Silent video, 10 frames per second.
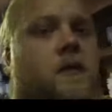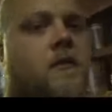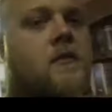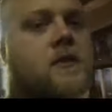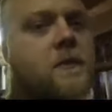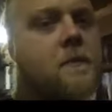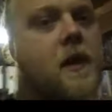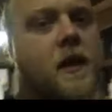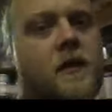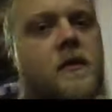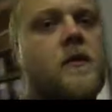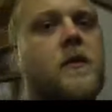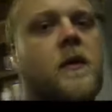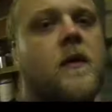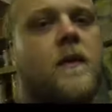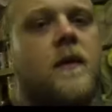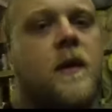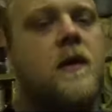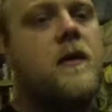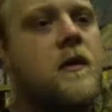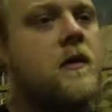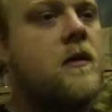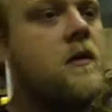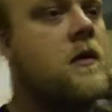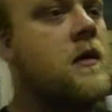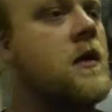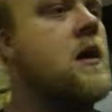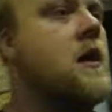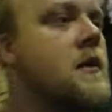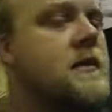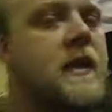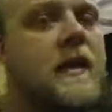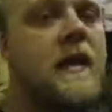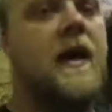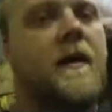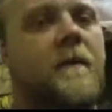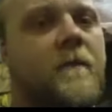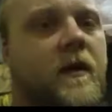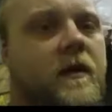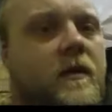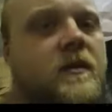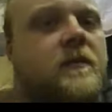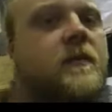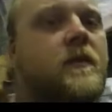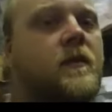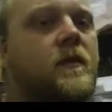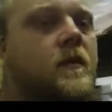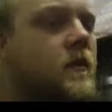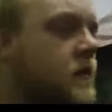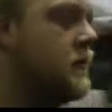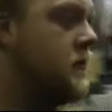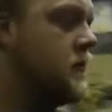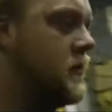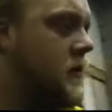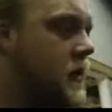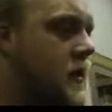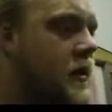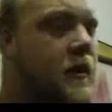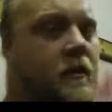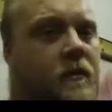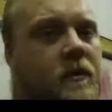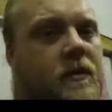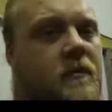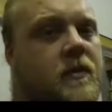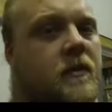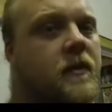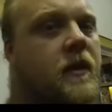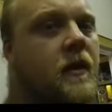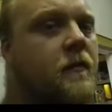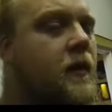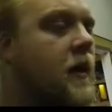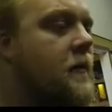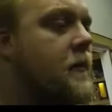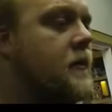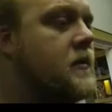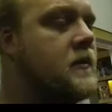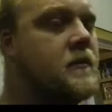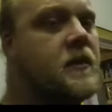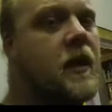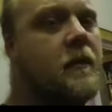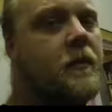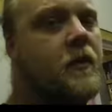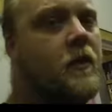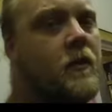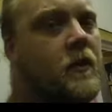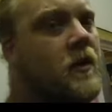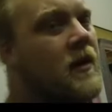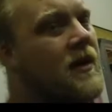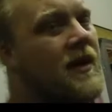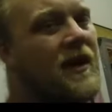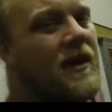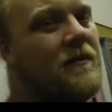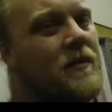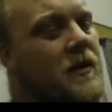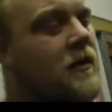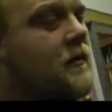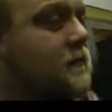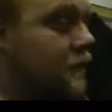Throw some Bondo on there. Sand that fucker smooth. Hit her with some 2K primer, some top coat, and I'm done.